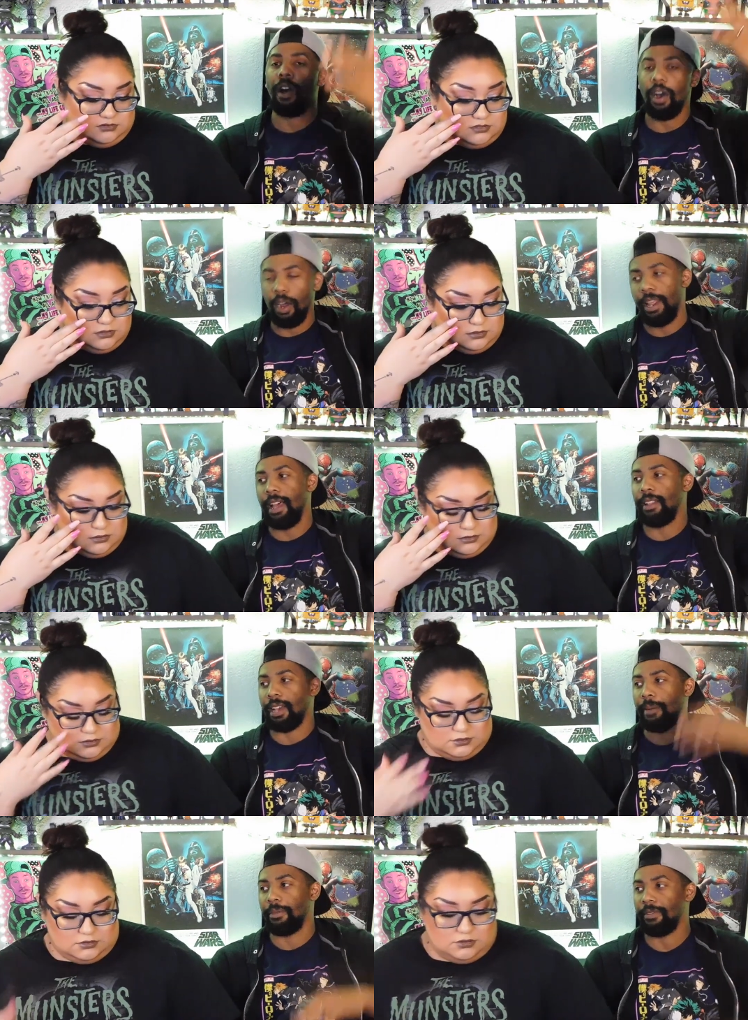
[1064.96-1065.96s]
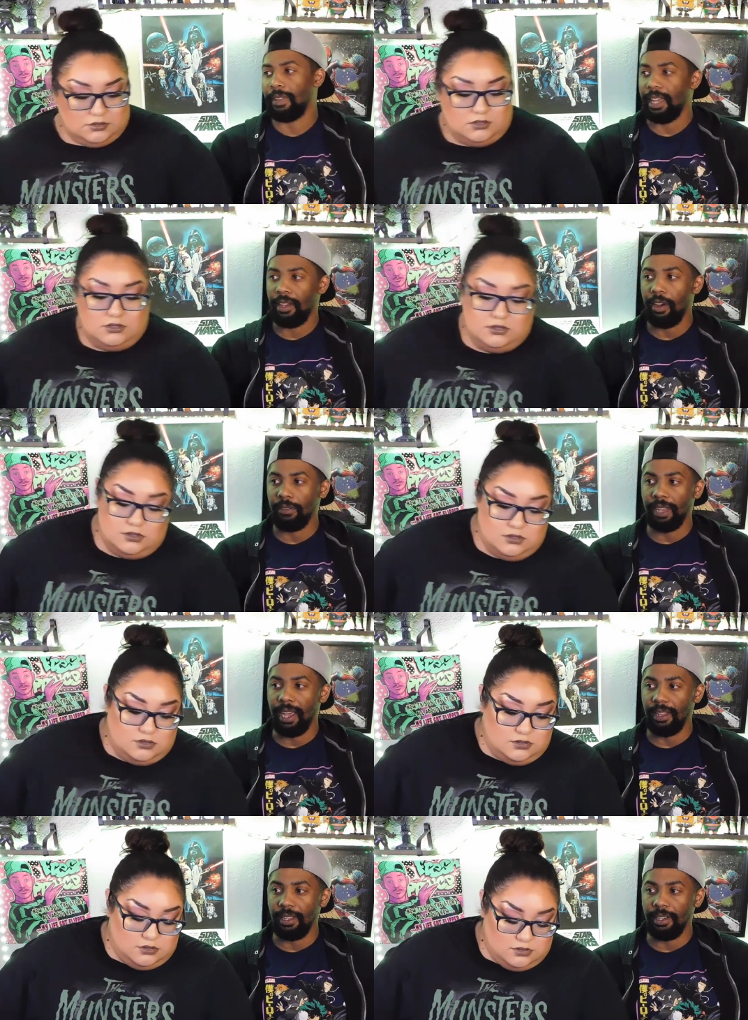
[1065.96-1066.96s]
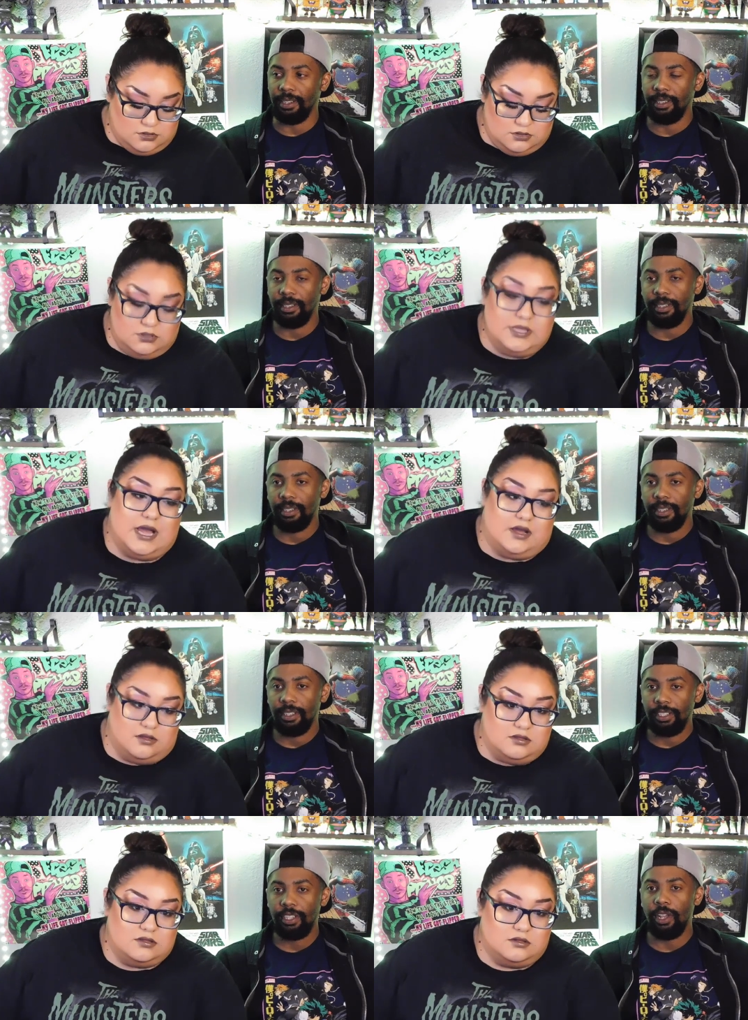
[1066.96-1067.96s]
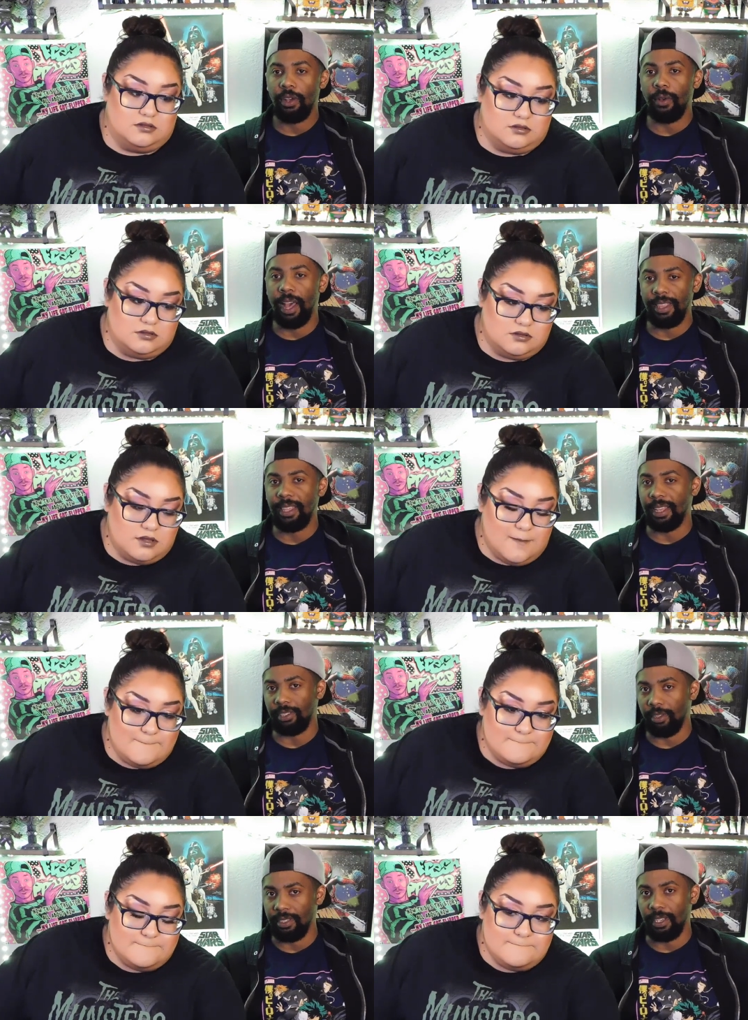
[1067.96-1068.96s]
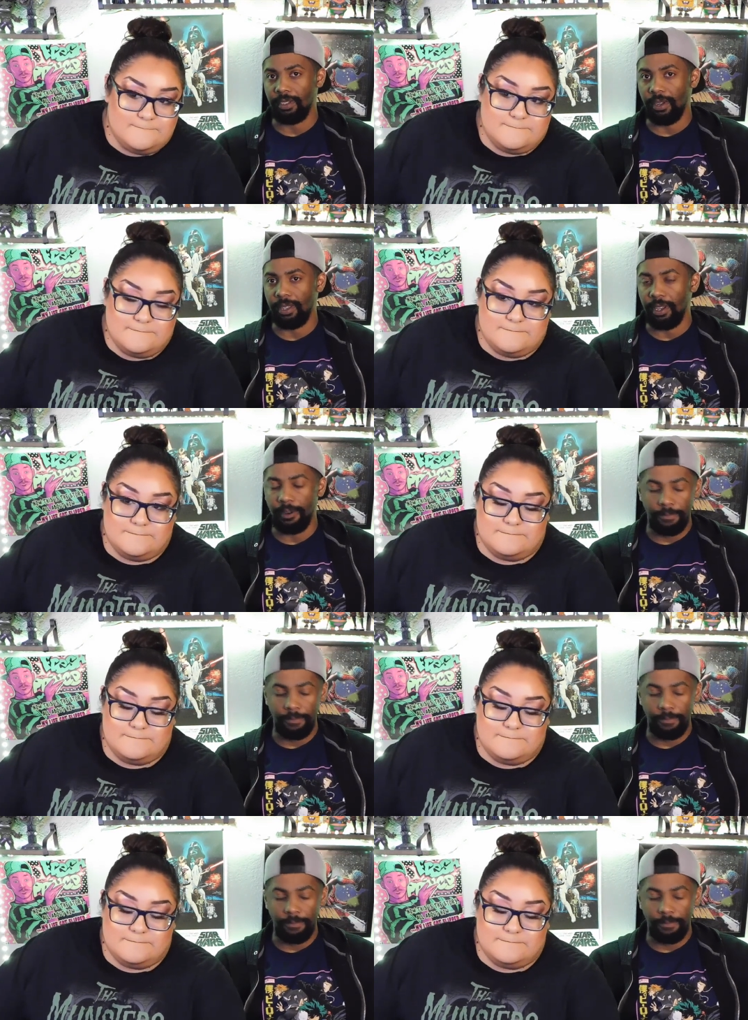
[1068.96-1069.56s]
Speaker 1: on a helicopter flying off the island. Yeah. So I think that's our six right there.